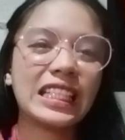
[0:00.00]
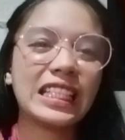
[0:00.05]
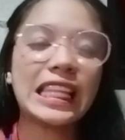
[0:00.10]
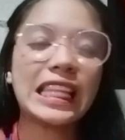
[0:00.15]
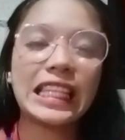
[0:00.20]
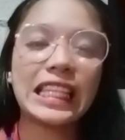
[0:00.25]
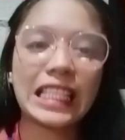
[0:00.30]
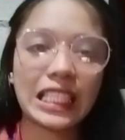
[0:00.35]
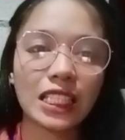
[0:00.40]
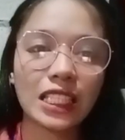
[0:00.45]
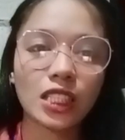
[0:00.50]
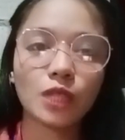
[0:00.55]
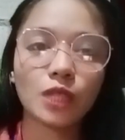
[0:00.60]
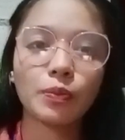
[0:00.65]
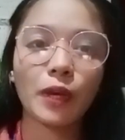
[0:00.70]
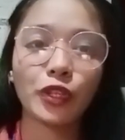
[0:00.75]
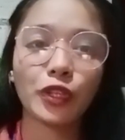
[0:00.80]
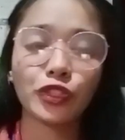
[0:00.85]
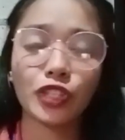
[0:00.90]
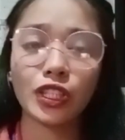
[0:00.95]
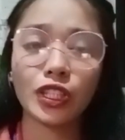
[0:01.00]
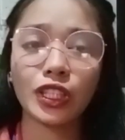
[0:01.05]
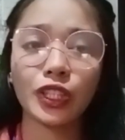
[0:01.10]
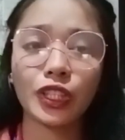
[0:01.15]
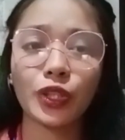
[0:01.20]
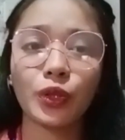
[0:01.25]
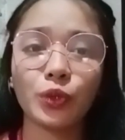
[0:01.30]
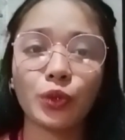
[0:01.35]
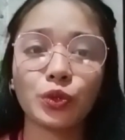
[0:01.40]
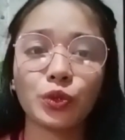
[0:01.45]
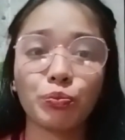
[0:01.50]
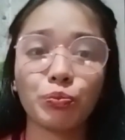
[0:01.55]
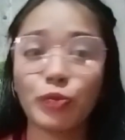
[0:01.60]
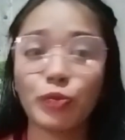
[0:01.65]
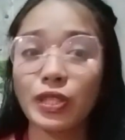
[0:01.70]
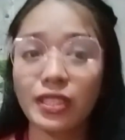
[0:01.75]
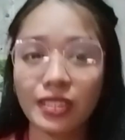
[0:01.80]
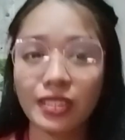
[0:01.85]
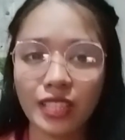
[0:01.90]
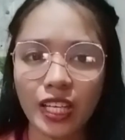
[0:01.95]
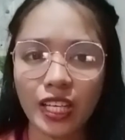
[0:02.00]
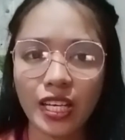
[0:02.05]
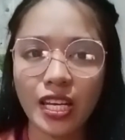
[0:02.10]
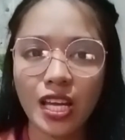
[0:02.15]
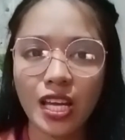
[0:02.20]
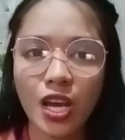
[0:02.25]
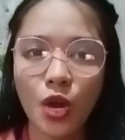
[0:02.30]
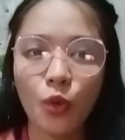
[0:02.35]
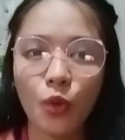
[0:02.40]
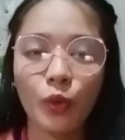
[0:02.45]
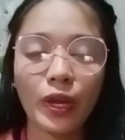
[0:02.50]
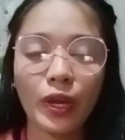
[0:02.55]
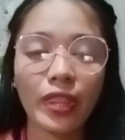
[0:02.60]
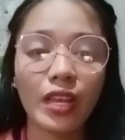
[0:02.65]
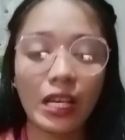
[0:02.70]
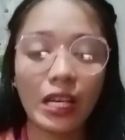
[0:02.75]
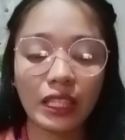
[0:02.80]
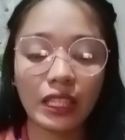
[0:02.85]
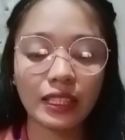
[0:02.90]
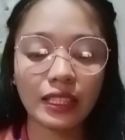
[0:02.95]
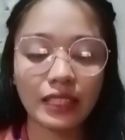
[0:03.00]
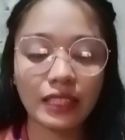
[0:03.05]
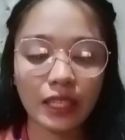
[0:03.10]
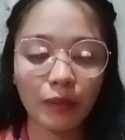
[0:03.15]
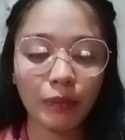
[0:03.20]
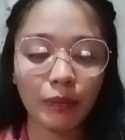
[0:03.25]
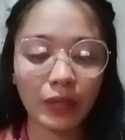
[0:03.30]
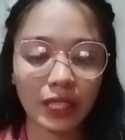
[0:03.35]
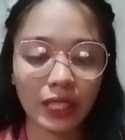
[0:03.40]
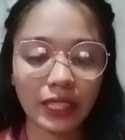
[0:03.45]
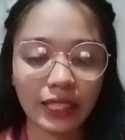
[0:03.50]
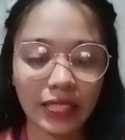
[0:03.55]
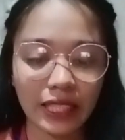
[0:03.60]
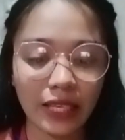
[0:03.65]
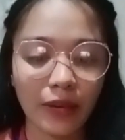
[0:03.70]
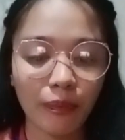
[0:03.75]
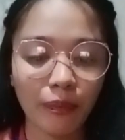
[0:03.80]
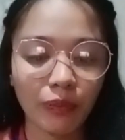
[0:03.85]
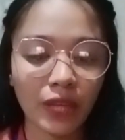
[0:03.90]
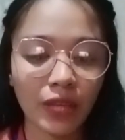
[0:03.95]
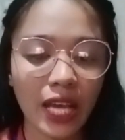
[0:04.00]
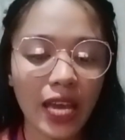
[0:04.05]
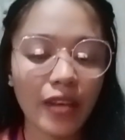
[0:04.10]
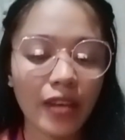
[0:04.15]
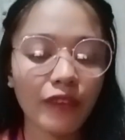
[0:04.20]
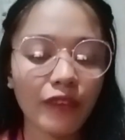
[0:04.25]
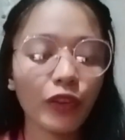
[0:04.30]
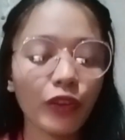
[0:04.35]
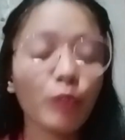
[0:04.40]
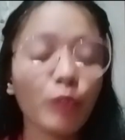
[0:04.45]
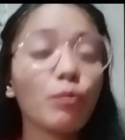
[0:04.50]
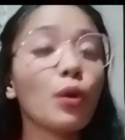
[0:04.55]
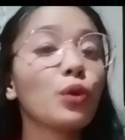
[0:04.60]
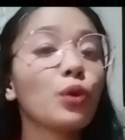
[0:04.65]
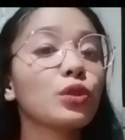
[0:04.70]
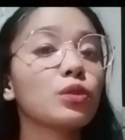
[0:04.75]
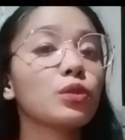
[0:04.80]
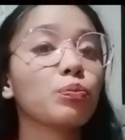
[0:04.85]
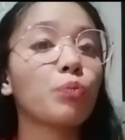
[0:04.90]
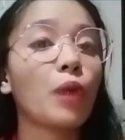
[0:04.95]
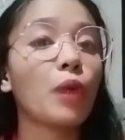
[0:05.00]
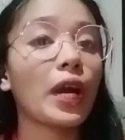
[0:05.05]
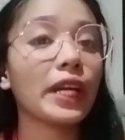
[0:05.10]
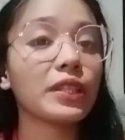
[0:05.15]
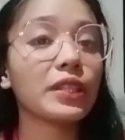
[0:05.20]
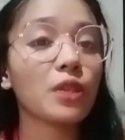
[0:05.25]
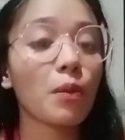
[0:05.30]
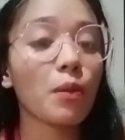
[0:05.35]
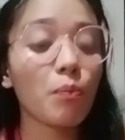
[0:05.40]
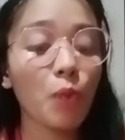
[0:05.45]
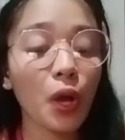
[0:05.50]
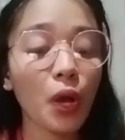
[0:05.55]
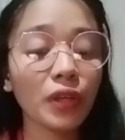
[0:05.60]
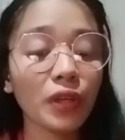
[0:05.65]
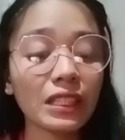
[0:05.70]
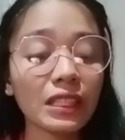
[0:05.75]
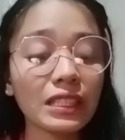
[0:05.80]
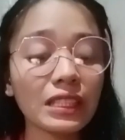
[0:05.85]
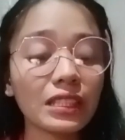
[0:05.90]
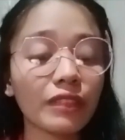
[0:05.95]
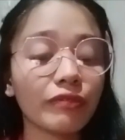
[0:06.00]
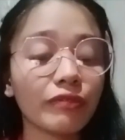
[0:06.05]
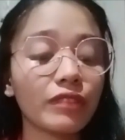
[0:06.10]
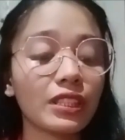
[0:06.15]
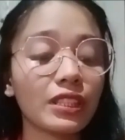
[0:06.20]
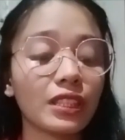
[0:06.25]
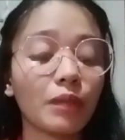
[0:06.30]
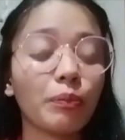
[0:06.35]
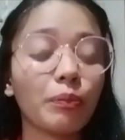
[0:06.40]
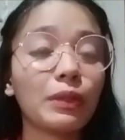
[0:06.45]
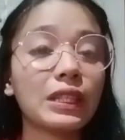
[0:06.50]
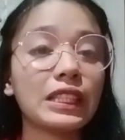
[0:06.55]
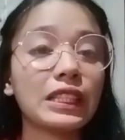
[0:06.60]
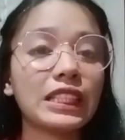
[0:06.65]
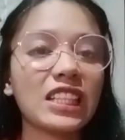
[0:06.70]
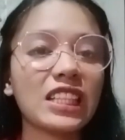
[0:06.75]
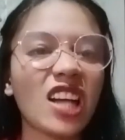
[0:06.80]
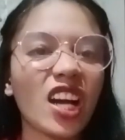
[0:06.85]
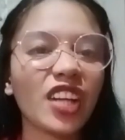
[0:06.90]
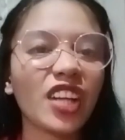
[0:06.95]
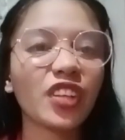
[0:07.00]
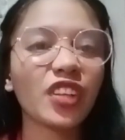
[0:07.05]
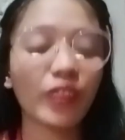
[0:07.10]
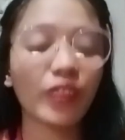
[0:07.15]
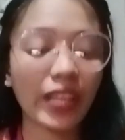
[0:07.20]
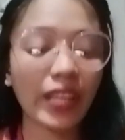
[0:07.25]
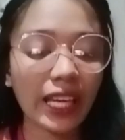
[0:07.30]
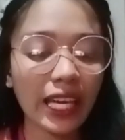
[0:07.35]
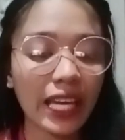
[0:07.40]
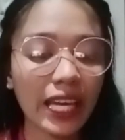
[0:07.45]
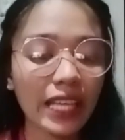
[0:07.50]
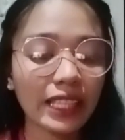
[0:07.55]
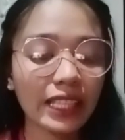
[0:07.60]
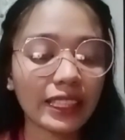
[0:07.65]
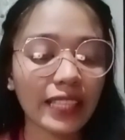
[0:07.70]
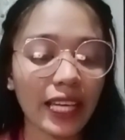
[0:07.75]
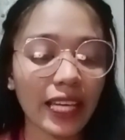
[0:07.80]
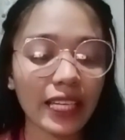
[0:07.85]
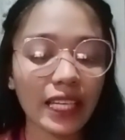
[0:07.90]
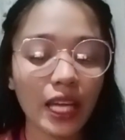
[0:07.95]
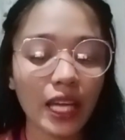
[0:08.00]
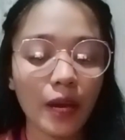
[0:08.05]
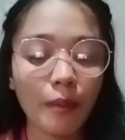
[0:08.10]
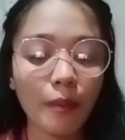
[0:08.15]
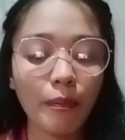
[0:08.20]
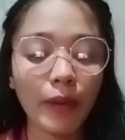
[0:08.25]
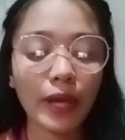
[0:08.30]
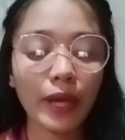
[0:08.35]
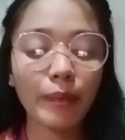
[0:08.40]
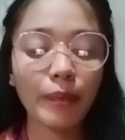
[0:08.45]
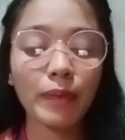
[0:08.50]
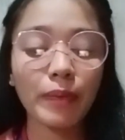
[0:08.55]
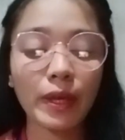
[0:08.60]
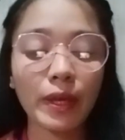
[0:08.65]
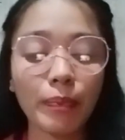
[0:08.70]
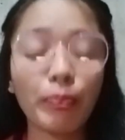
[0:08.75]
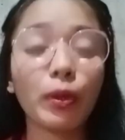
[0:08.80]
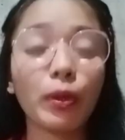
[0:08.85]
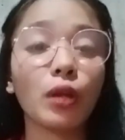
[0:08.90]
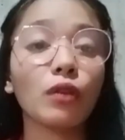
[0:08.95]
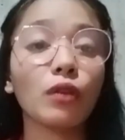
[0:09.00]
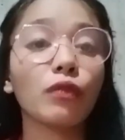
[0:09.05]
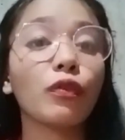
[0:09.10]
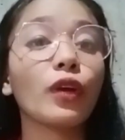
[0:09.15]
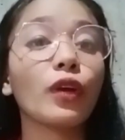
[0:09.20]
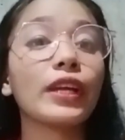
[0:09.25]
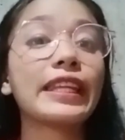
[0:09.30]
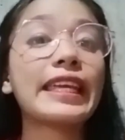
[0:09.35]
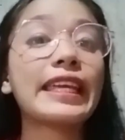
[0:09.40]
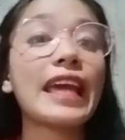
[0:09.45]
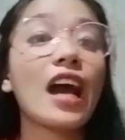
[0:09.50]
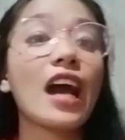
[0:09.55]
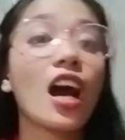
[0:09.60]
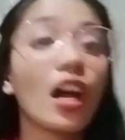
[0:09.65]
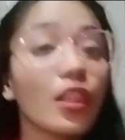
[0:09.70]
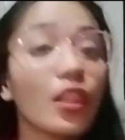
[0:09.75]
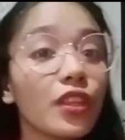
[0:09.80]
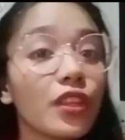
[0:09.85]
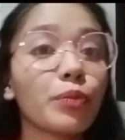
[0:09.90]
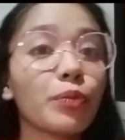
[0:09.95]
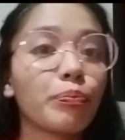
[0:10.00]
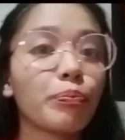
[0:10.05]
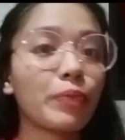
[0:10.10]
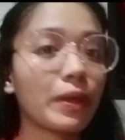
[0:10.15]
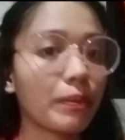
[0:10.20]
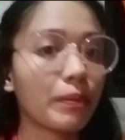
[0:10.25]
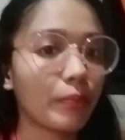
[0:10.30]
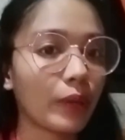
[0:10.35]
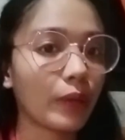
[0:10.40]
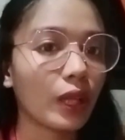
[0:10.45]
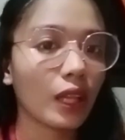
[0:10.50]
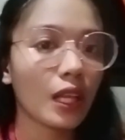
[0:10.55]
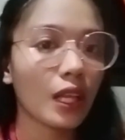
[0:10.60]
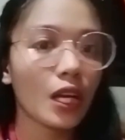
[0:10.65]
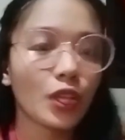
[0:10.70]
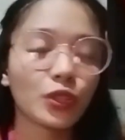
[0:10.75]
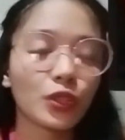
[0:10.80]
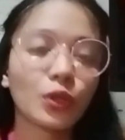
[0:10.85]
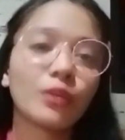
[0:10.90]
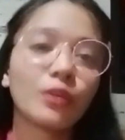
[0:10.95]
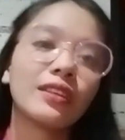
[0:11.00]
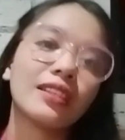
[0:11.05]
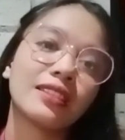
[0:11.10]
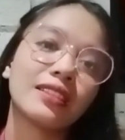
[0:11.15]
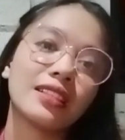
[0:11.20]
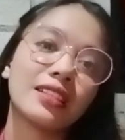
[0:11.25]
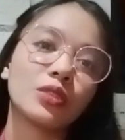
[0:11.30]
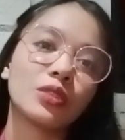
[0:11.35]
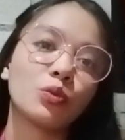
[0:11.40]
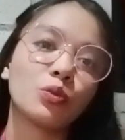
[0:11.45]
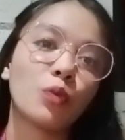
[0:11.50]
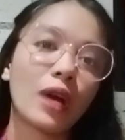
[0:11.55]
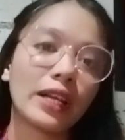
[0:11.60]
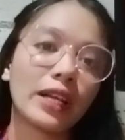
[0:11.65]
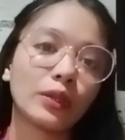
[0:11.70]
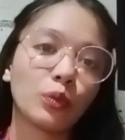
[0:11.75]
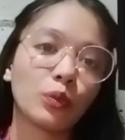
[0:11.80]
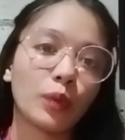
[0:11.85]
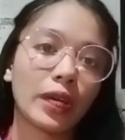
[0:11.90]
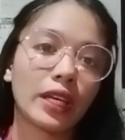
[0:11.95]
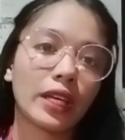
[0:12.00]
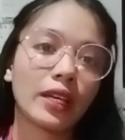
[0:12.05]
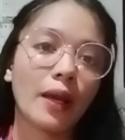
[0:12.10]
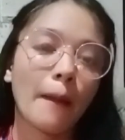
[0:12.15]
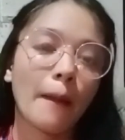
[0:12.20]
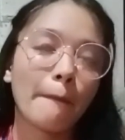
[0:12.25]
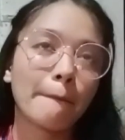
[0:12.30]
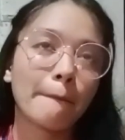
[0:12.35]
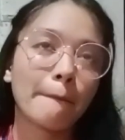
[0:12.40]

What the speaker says: in need, especially those person with disability. And for most part, models of disability are created by people for the other people. So this is what we